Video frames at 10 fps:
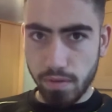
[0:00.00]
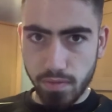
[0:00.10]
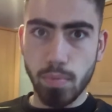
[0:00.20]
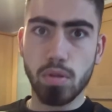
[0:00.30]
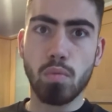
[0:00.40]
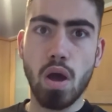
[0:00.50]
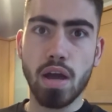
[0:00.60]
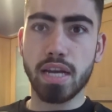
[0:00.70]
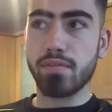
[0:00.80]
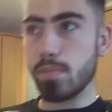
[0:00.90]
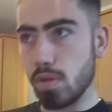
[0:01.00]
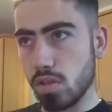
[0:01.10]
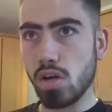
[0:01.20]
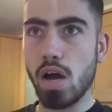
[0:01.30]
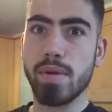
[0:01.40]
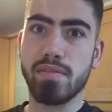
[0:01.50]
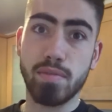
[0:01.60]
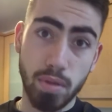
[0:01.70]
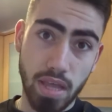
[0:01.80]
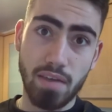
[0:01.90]
if you put the work in, if you put the time in, if you
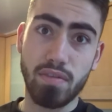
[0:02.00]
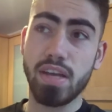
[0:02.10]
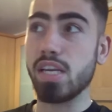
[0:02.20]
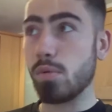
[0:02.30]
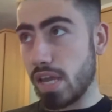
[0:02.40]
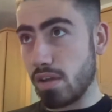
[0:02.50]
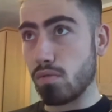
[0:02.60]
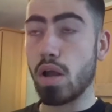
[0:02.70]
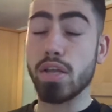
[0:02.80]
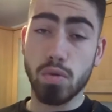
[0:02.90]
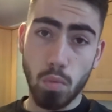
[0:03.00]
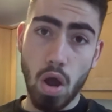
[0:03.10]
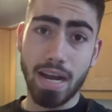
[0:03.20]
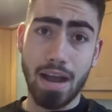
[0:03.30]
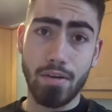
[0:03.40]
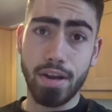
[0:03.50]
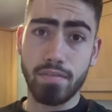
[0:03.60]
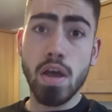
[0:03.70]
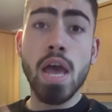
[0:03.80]
put the effort in, you eat right and you work out enough.